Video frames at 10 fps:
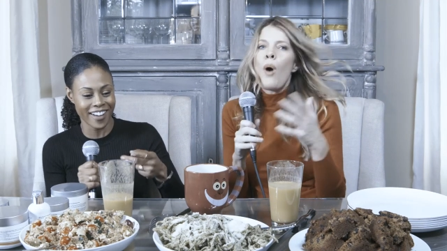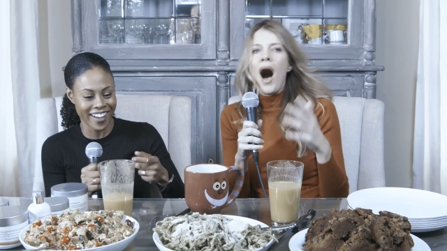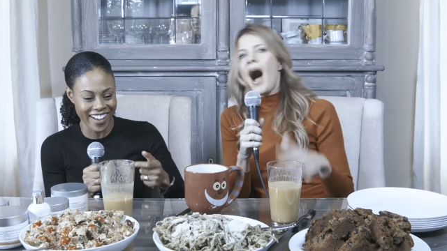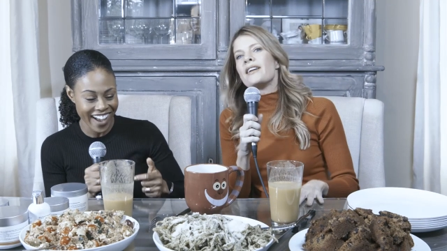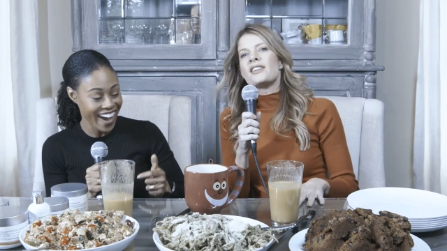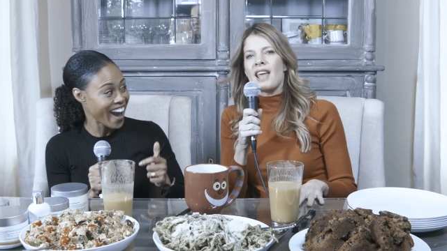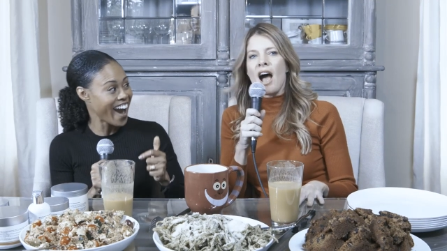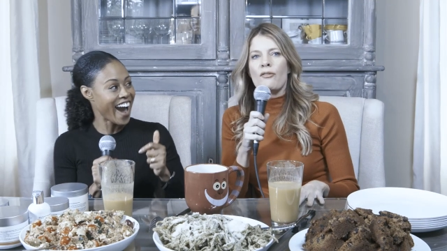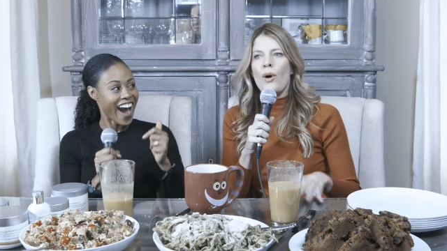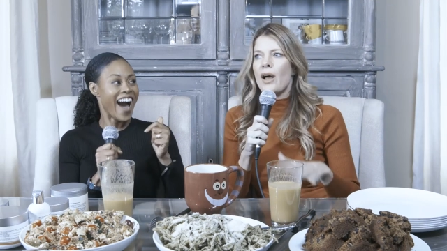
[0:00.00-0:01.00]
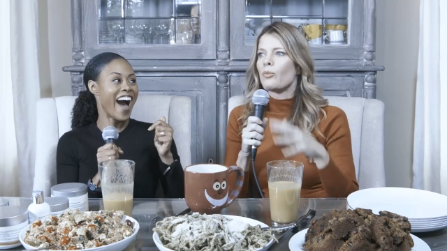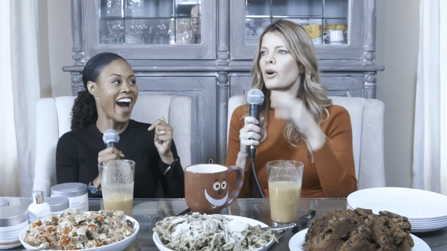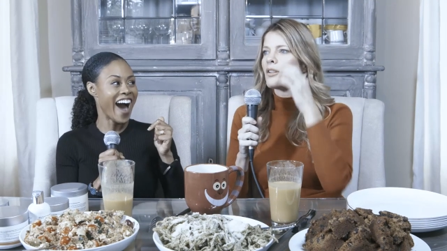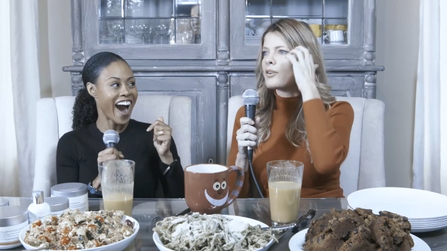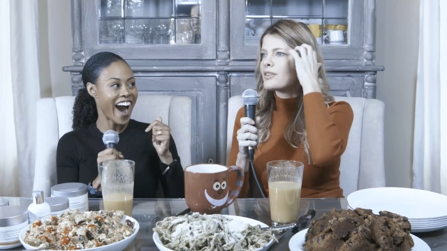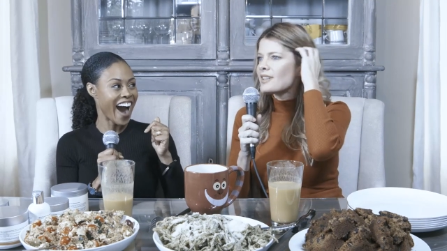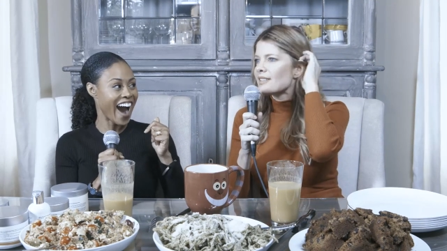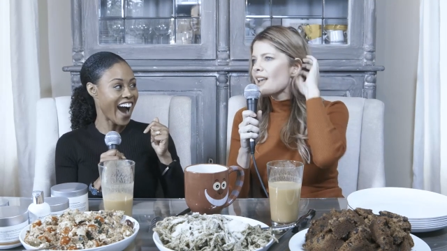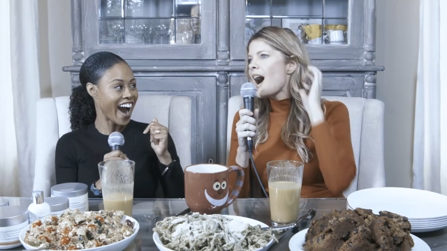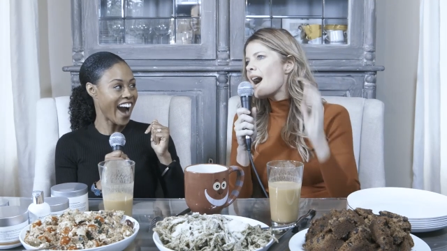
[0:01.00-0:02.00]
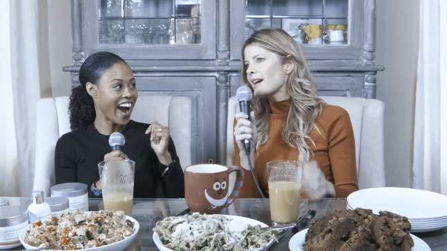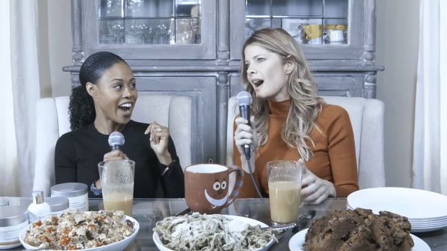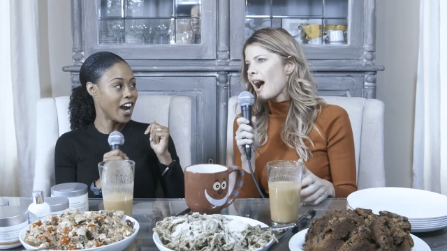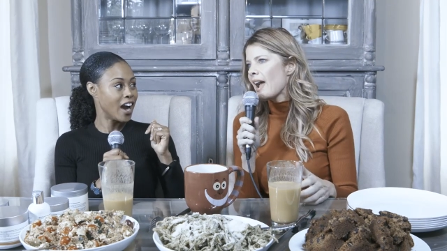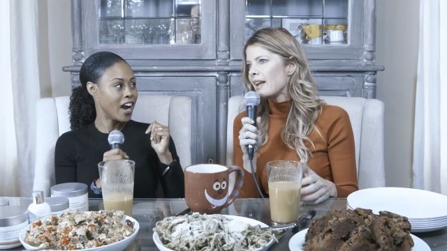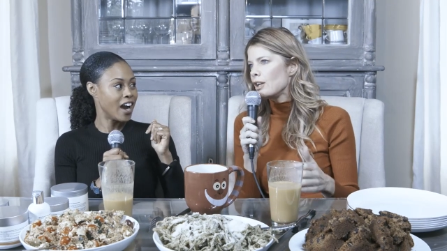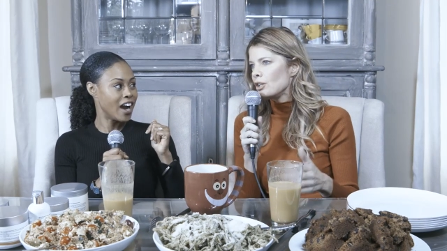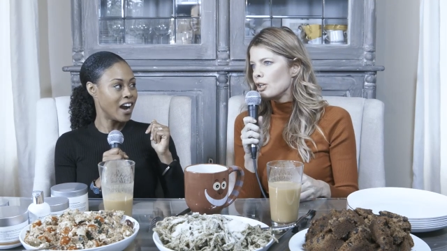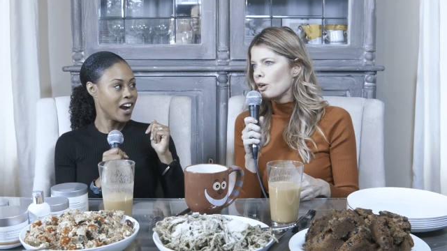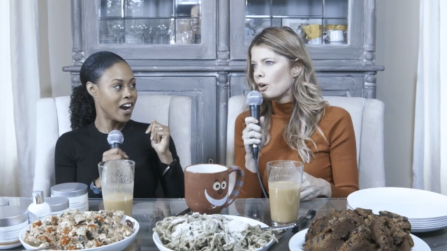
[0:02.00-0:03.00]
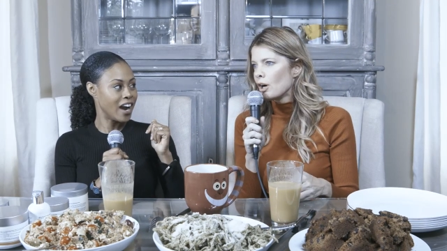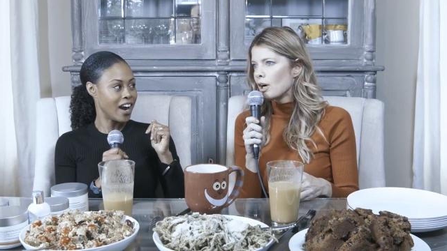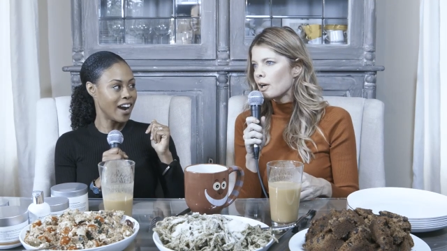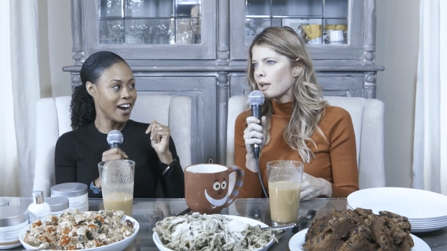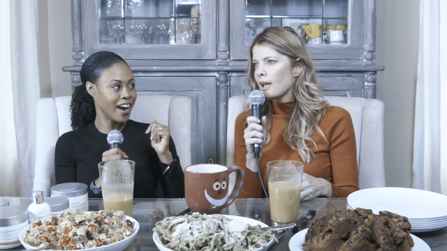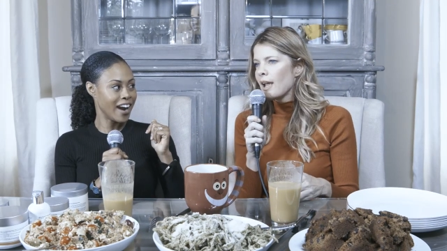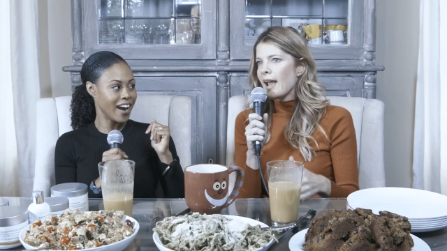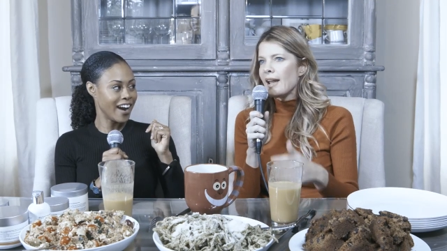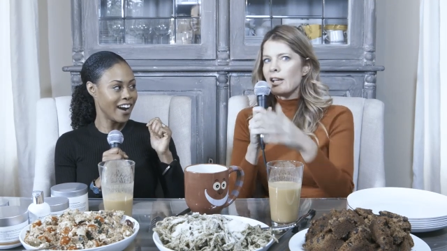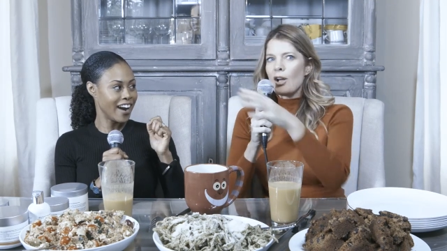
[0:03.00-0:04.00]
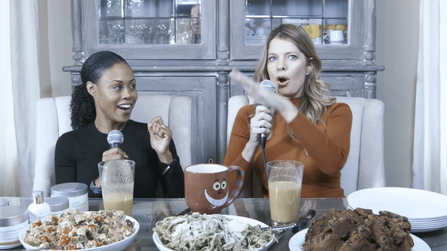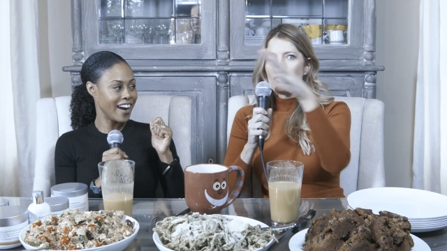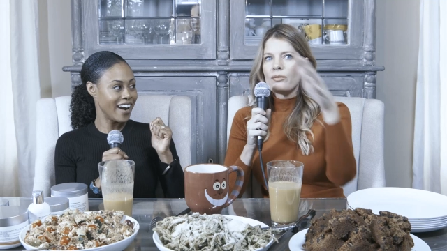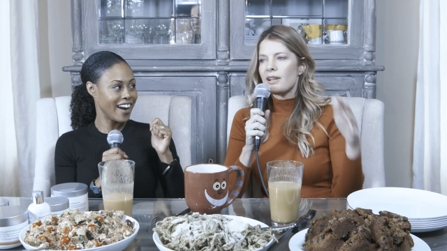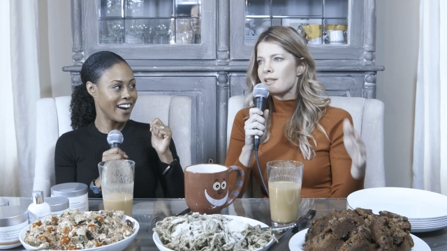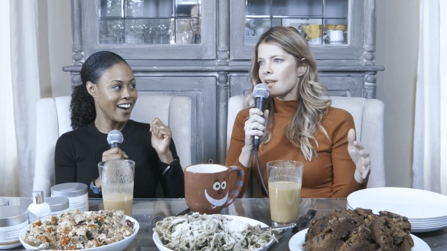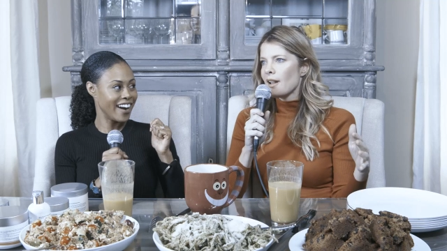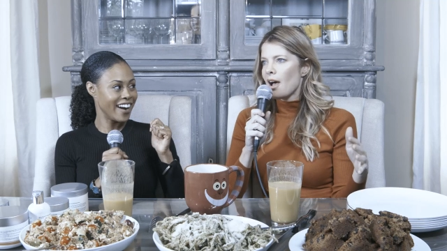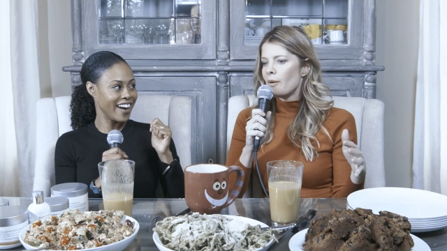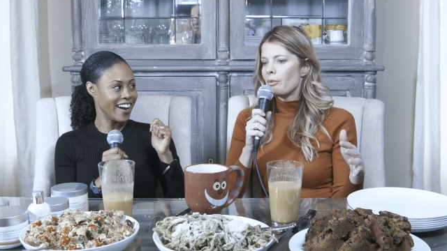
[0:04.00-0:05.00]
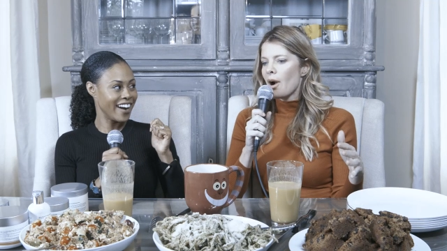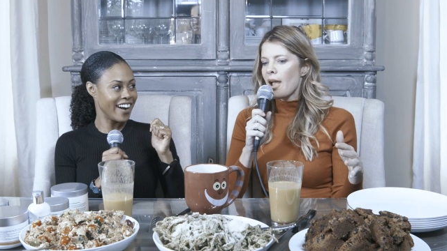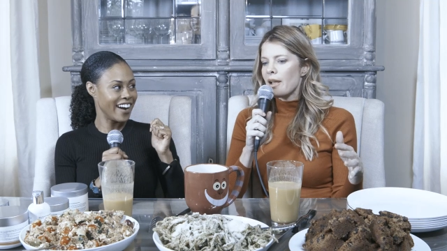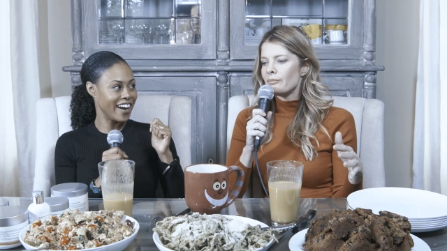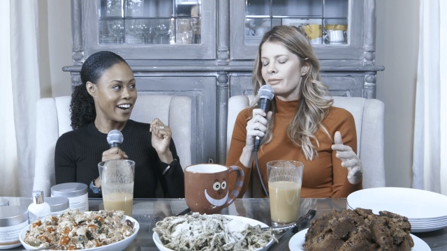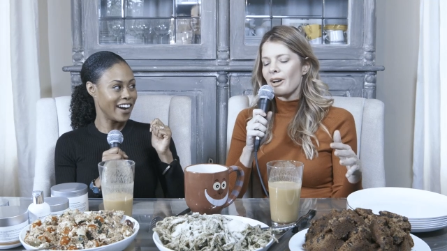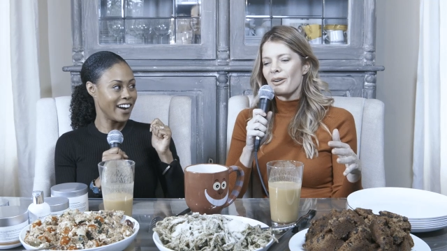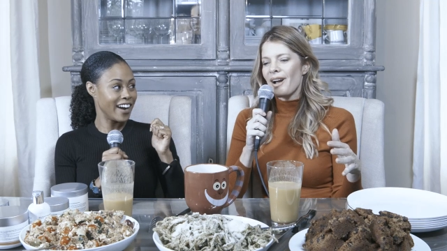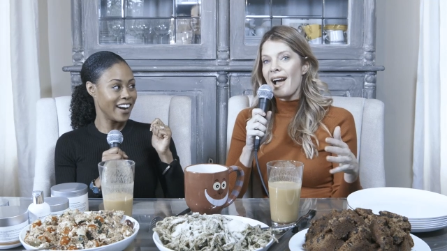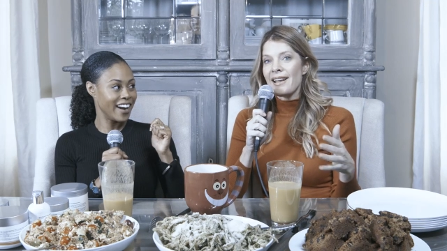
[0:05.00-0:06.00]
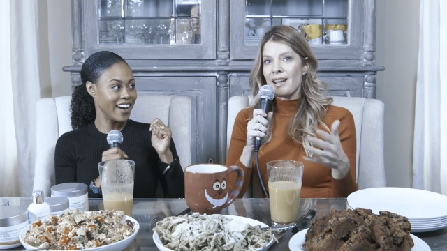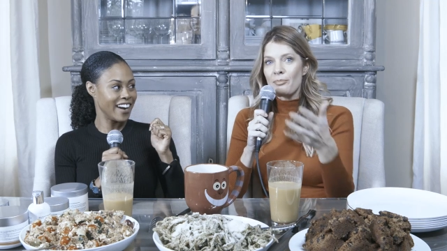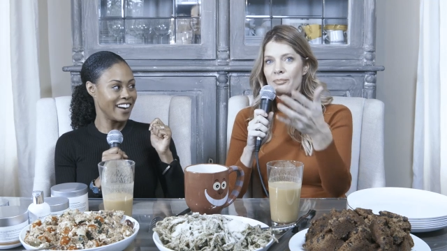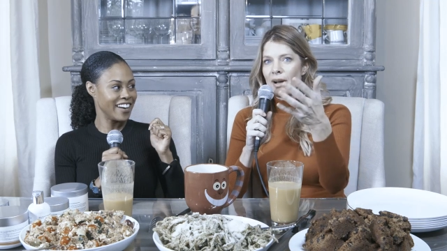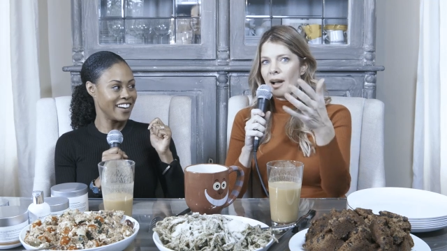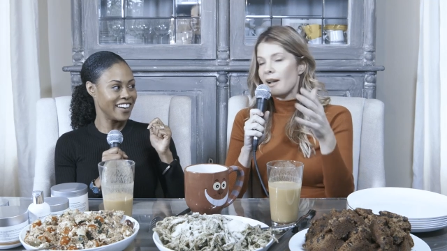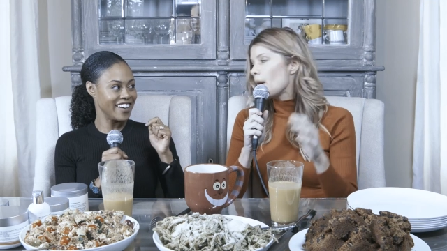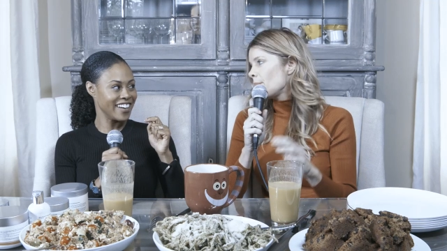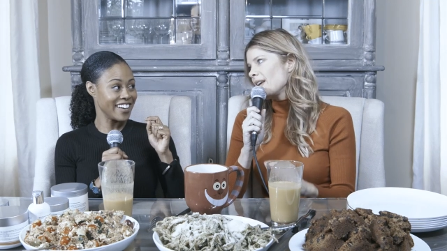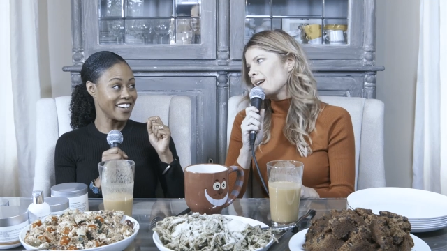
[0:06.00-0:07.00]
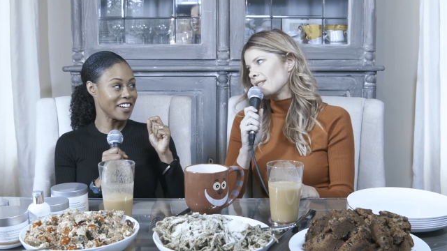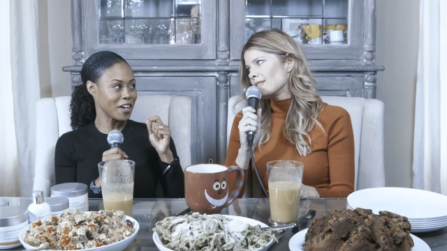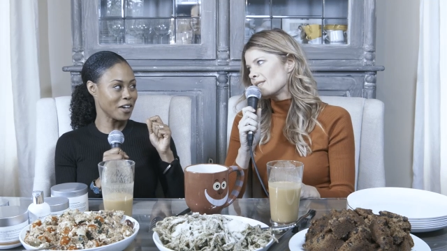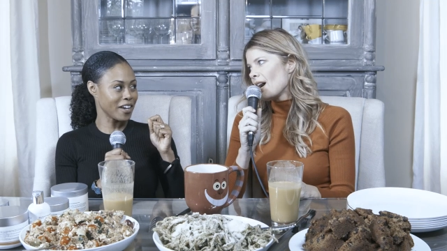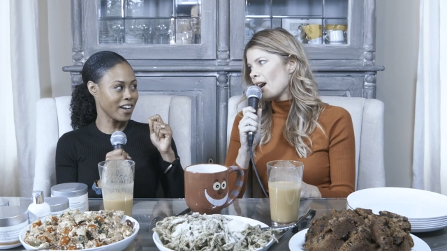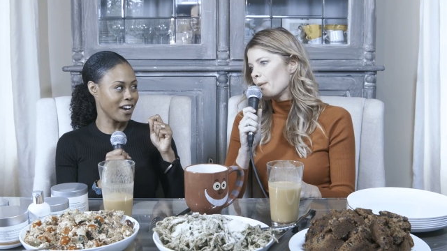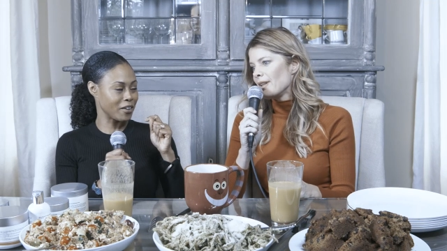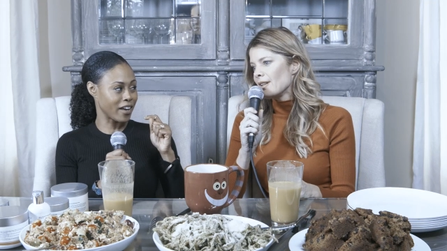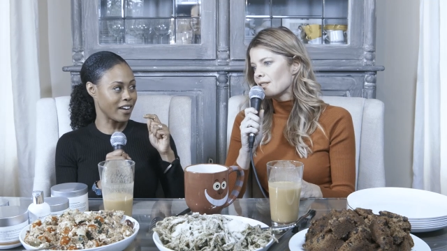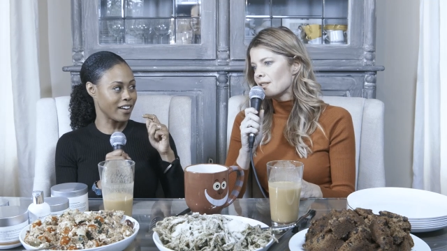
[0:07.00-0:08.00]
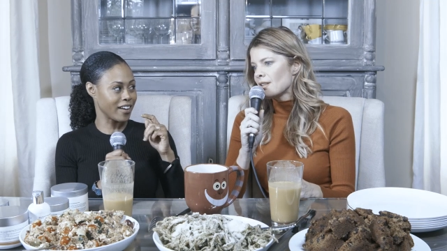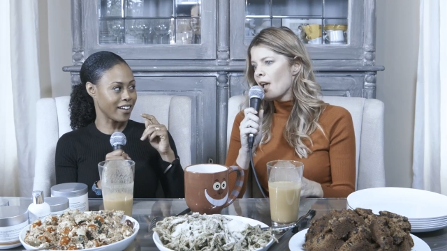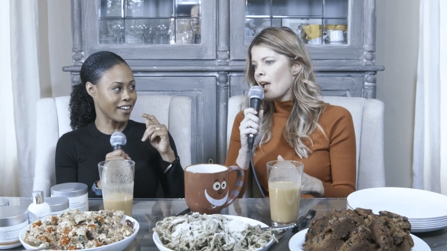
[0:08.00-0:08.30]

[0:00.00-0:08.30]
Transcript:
Speaker 1: well, I just have one where there was this hot guy in New York, and he owned this club, right? Oh God, I can't. I, I may cut this out. I okay. mean, this is,